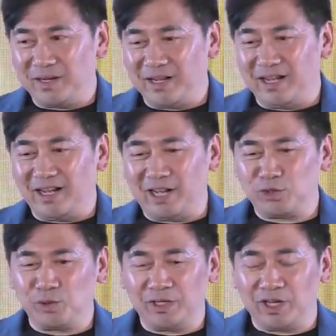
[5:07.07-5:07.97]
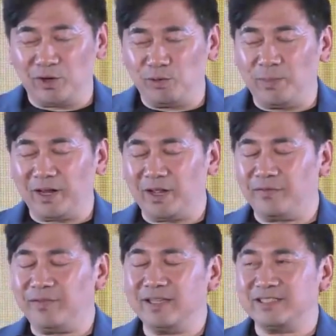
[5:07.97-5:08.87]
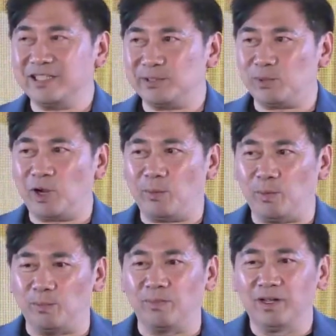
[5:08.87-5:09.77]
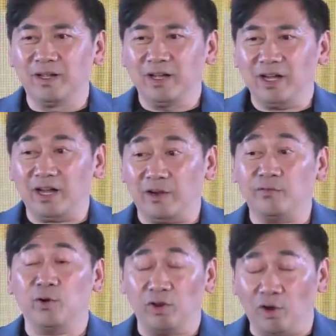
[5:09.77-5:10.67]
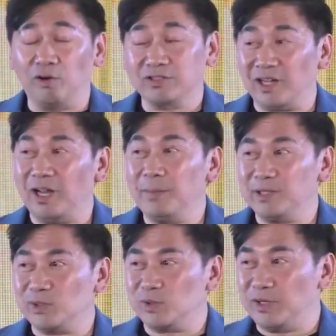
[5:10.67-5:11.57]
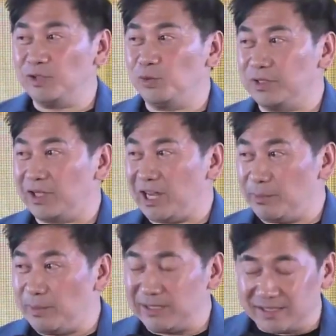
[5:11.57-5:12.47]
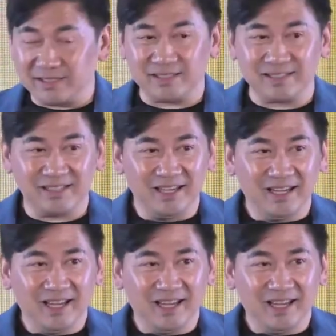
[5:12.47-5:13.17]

but actually Rebecca faced this problem for a long time, especially doing the anime business.